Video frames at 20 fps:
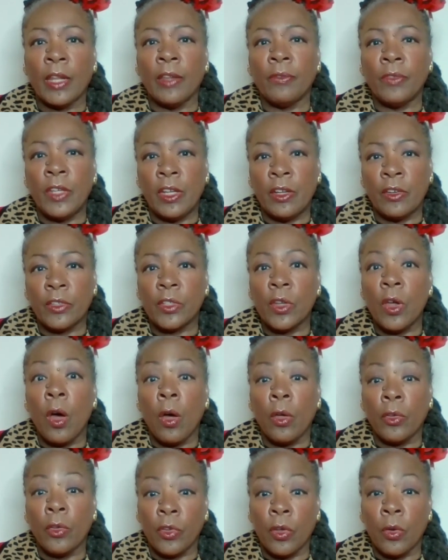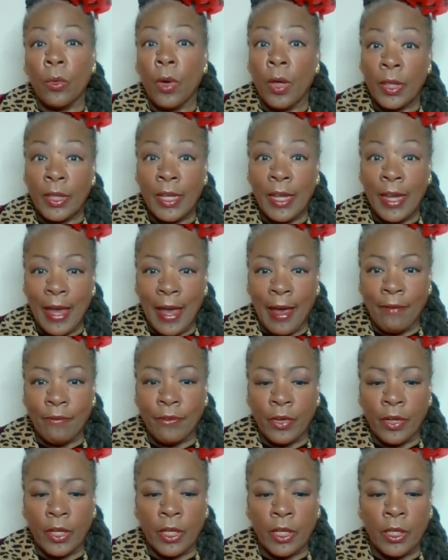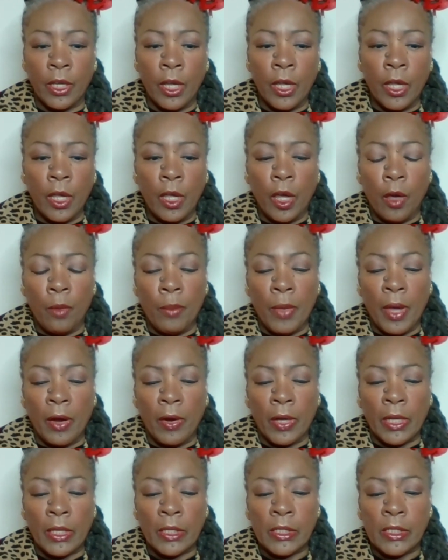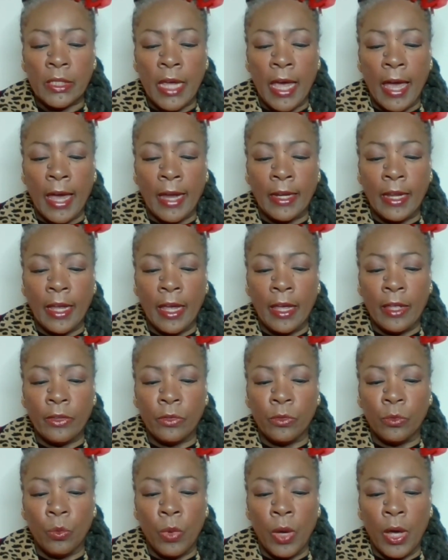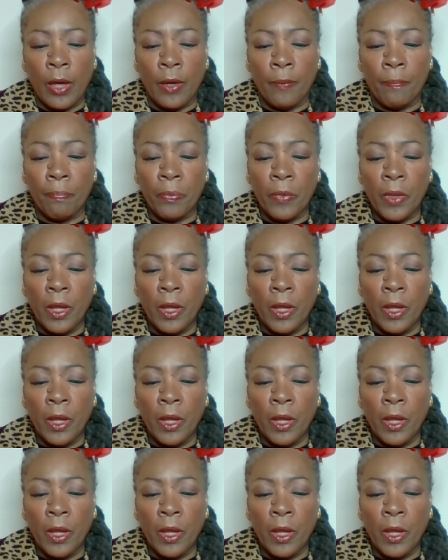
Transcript: of tears also on the African American side as well.